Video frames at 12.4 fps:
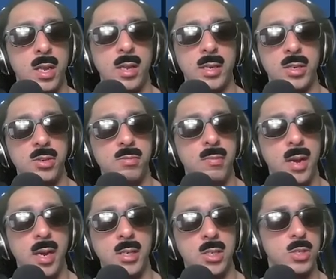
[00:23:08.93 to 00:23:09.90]
Like you
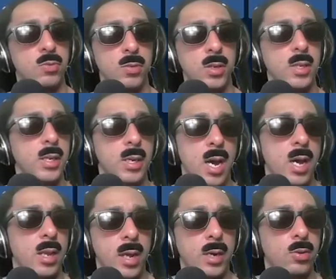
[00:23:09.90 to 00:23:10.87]
may just really
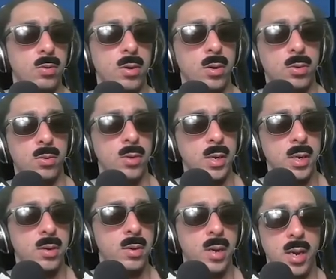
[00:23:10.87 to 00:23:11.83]
not like
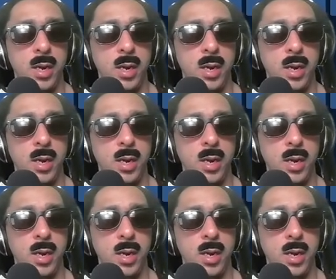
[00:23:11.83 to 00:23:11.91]
Oricorio,